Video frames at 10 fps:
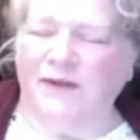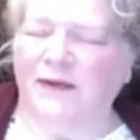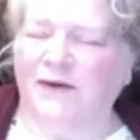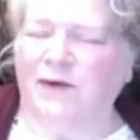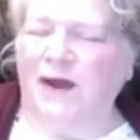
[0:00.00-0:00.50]

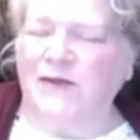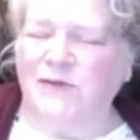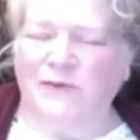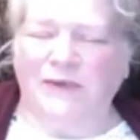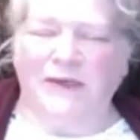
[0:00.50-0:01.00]

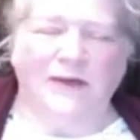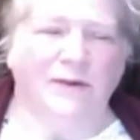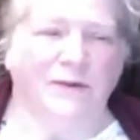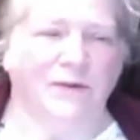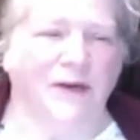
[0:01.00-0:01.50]
gradually go
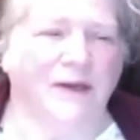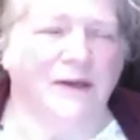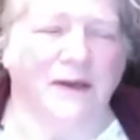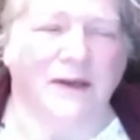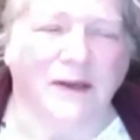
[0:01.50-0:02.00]
away
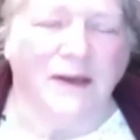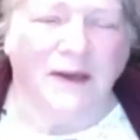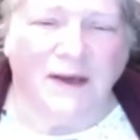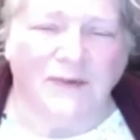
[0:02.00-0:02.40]
again. Which